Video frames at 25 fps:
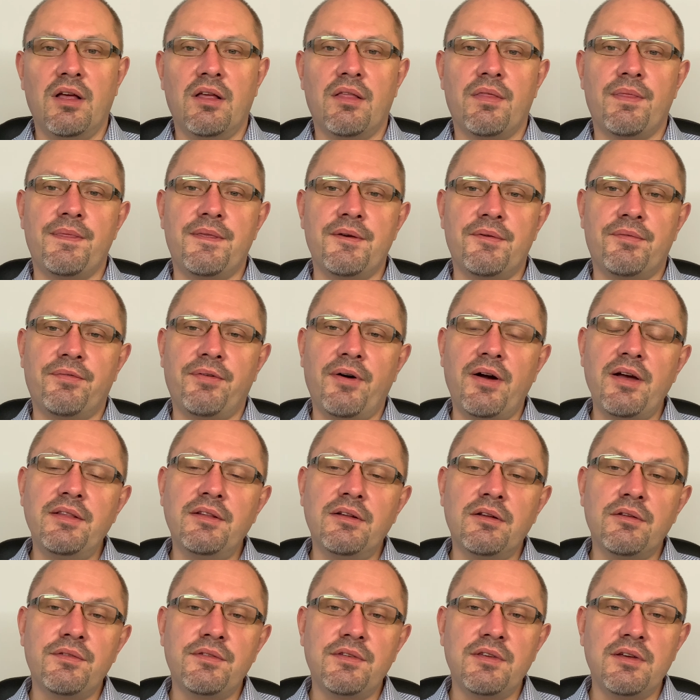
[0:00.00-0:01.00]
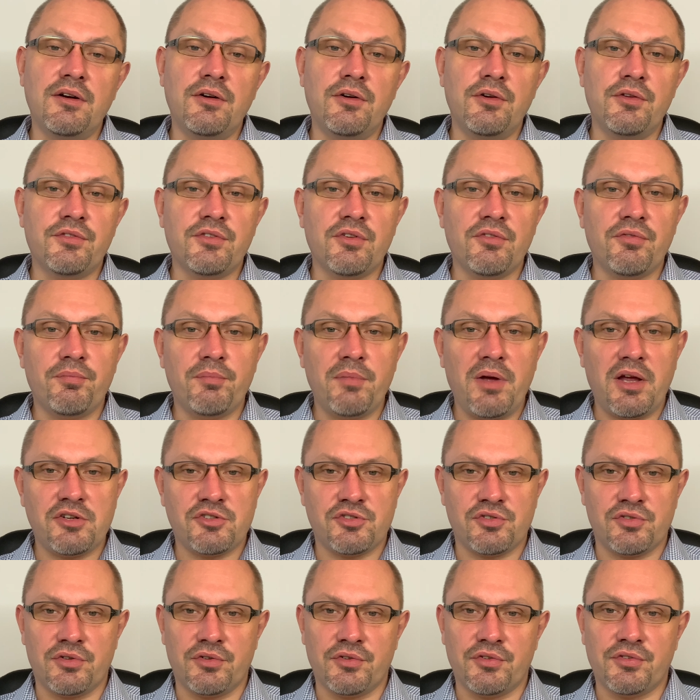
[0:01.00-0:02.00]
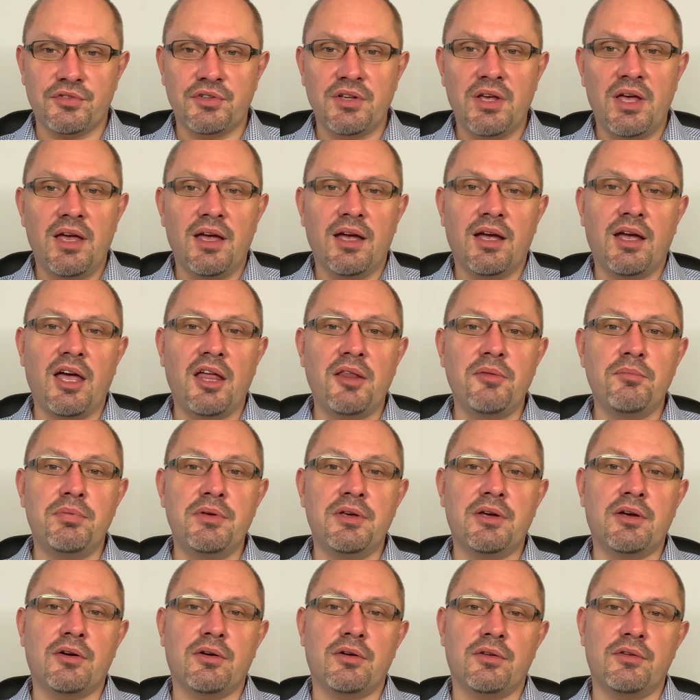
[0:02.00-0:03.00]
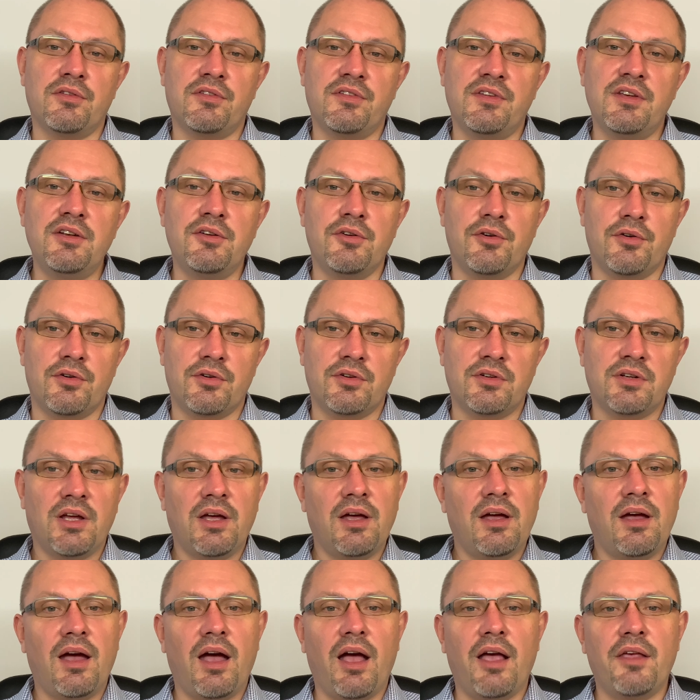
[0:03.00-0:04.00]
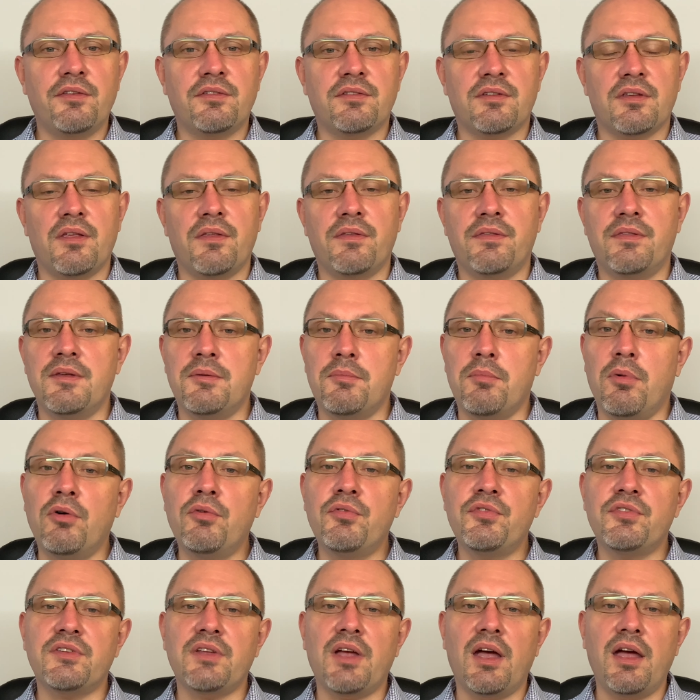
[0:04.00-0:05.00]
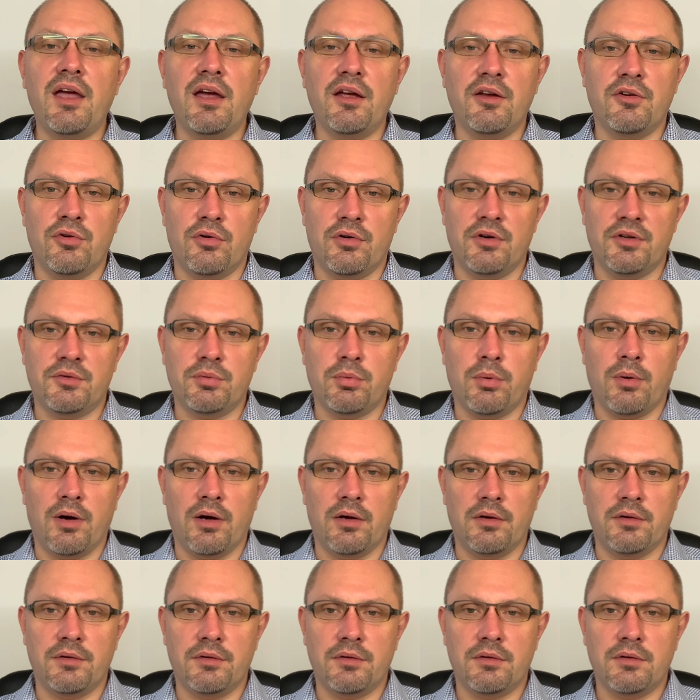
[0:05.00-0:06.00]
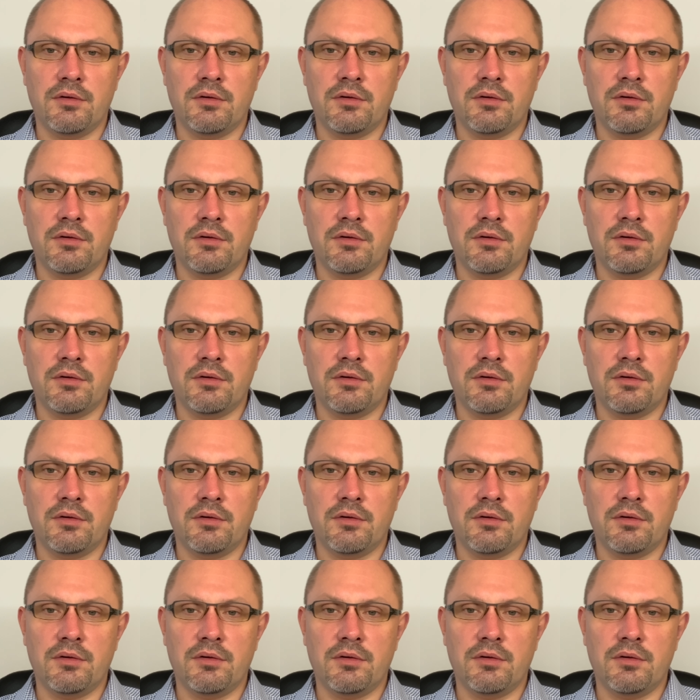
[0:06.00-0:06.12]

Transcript: the final series of measures can be considered as the most accurate one.